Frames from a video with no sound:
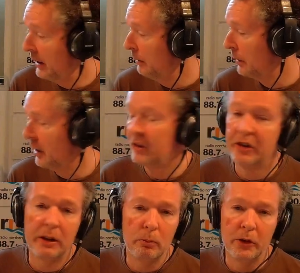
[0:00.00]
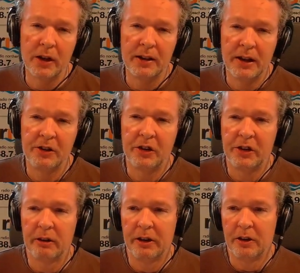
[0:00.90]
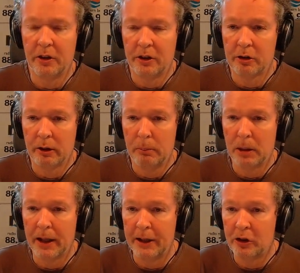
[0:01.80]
Ebert said was unnecessary to the screenplay